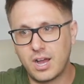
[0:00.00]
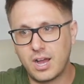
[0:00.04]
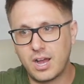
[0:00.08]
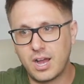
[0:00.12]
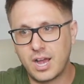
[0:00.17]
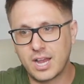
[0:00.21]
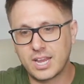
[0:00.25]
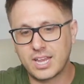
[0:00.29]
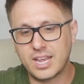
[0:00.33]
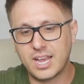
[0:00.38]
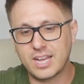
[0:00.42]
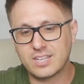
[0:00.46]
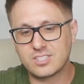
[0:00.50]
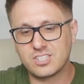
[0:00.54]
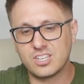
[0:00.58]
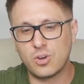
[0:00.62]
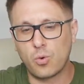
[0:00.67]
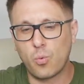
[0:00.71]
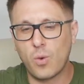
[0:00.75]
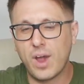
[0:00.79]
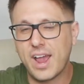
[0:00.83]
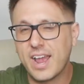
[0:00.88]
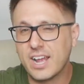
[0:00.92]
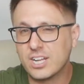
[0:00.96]
I guess, in a
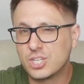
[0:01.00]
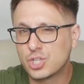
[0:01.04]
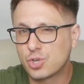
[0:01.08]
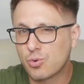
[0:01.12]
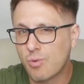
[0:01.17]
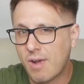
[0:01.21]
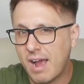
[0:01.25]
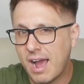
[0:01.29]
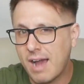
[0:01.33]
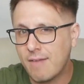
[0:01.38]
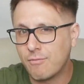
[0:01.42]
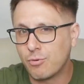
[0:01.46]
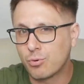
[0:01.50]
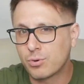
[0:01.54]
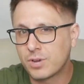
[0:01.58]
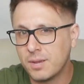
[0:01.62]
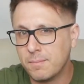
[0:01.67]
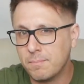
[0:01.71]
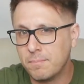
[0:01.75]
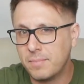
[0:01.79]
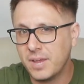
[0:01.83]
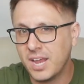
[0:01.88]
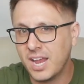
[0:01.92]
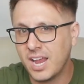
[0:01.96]
way, a travel
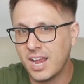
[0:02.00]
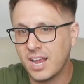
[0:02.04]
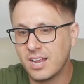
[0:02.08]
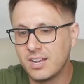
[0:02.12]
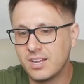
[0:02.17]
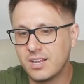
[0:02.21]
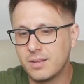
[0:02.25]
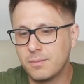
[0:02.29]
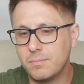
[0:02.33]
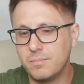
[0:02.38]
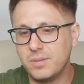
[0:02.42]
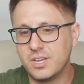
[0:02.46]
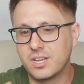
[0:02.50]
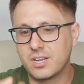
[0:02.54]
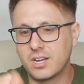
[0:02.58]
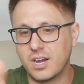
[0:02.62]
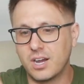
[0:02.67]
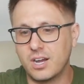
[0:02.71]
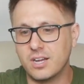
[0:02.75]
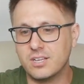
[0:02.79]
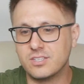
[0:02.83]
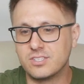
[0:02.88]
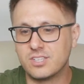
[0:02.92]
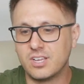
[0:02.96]
companion,
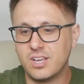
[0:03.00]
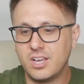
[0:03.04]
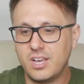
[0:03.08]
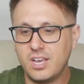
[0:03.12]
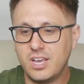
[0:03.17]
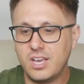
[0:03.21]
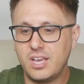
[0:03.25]
because